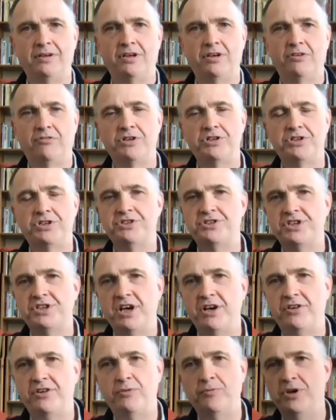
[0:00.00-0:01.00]
Christians
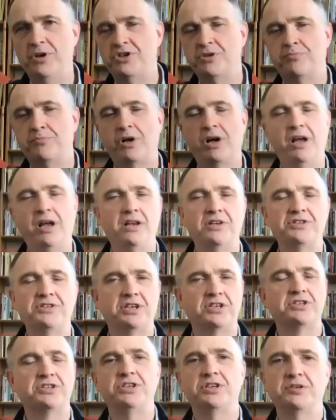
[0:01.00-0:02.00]
know that we should pray in
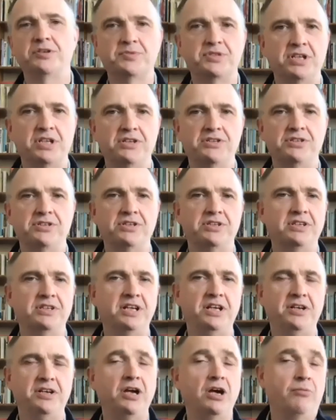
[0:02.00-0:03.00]
such circumstances.
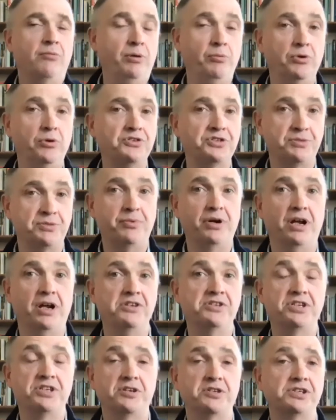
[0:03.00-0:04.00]
Indeed, we want to pray in
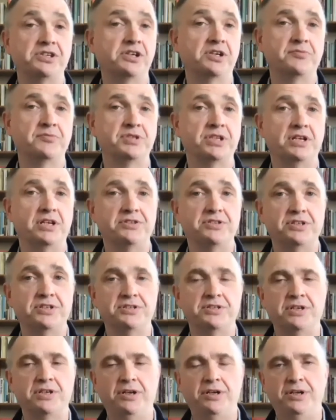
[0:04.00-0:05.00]
such
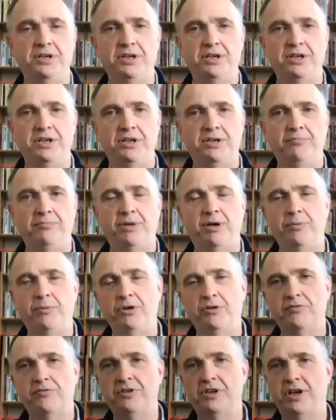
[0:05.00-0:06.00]
circumstances, but we
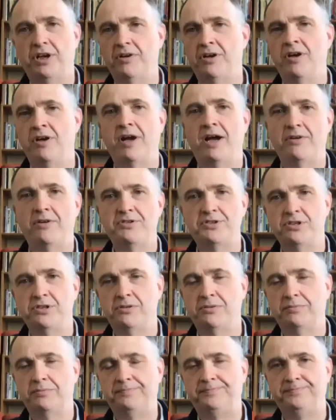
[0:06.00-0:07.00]
often don't know how
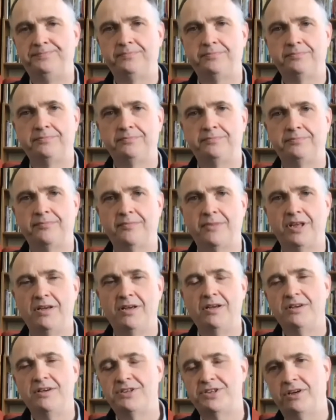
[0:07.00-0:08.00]
to.
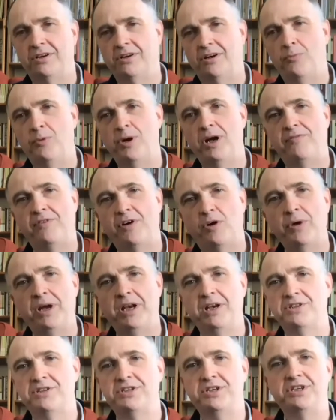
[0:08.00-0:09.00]
So, aware of our
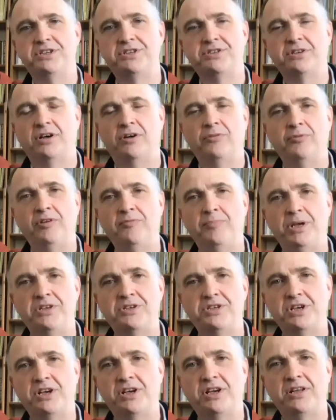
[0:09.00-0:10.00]
weaknesses, we've been
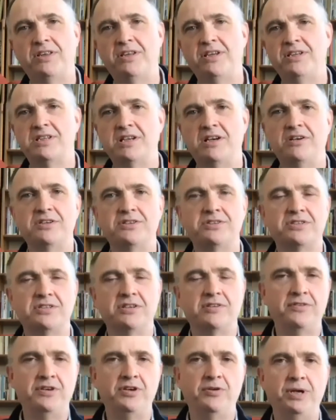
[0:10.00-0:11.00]
turning these last
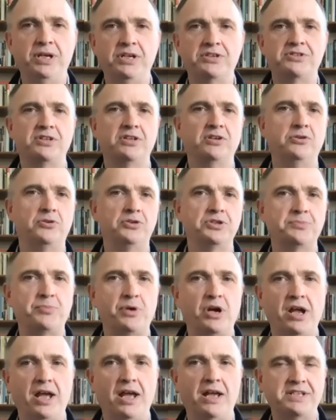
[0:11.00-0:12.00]
few weeks to the Lord's
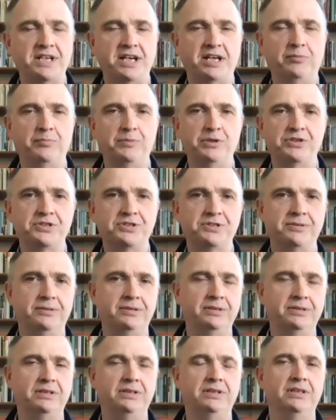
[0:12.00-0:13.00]
Prayer to help us,
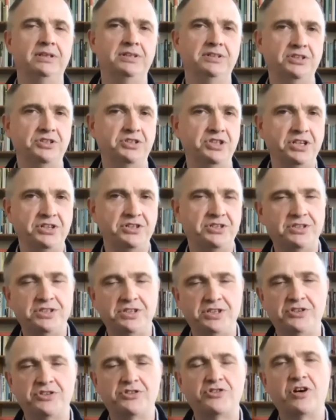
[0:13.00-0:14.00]
to Jesus'
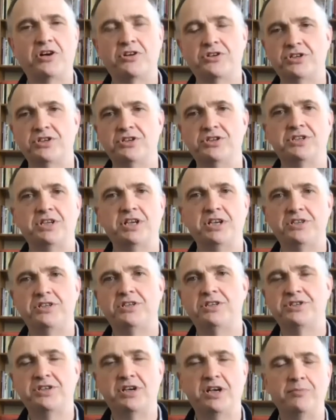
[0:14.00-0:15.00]
instructions to his
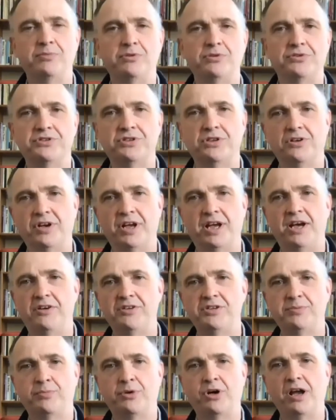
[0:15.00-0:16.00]
disciples on how
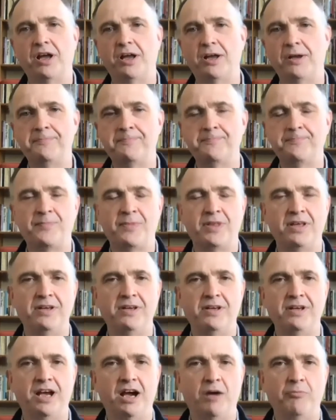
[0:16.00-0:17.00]
to pray.
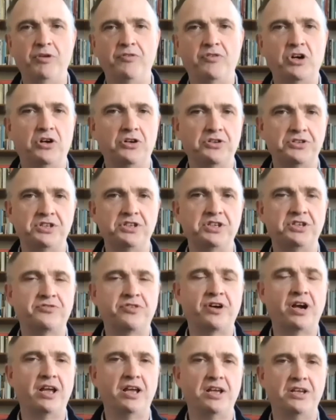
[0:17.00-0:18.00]
And we've got to this
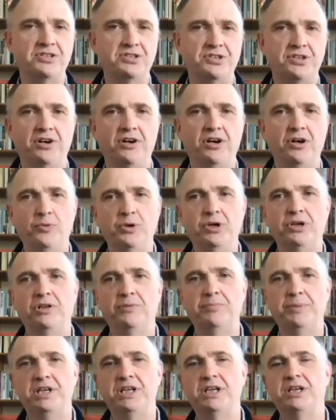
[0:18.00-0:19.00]
phrase, "Thy will
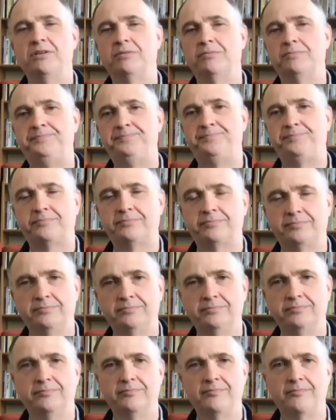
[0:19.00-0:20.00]
be done."
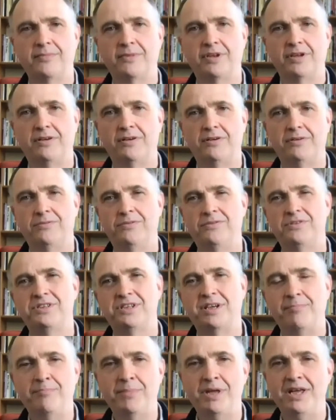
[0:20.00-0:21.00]
What does
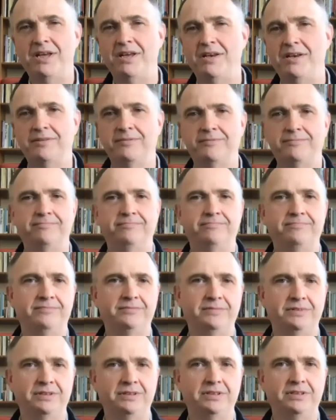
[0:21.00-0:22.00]
that mean?
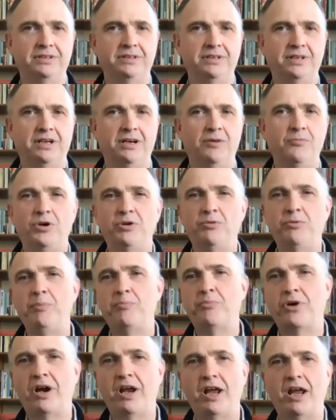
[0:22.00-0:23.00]
And what are we
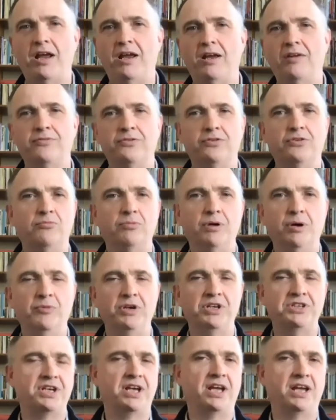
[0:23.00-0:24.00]
praying for when we
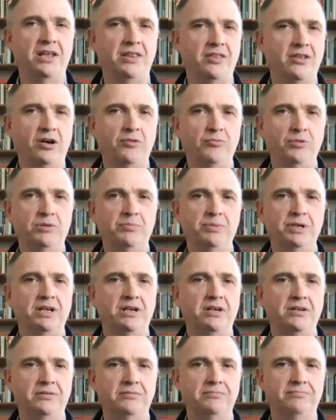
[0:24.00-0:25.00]
say, "Thy will be
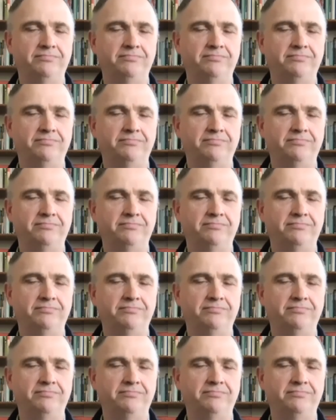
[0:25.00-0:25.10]
done"?